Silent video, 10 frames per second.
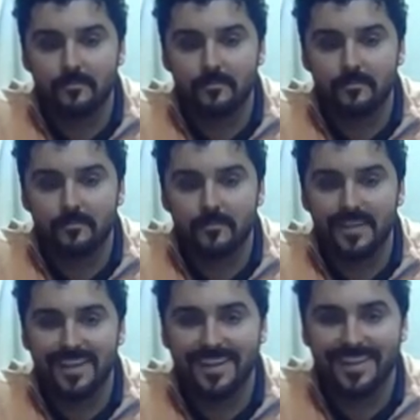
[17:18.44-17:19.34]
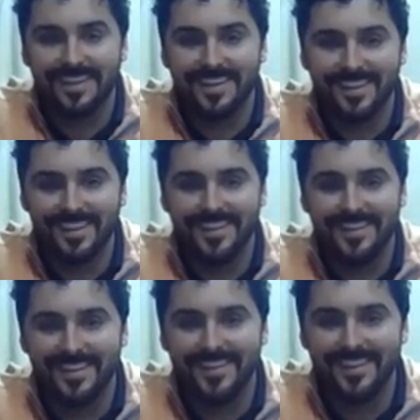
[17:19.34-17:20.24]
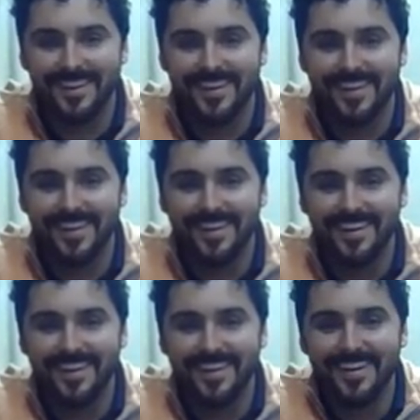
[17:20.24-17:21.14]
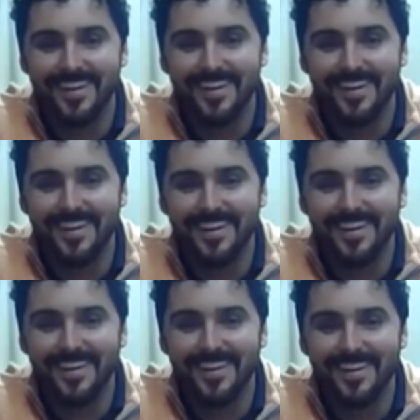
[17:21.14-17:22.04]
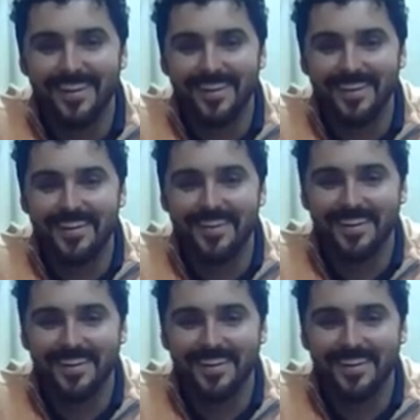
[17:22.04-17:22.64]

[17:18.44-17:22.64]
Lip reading: (not speaking)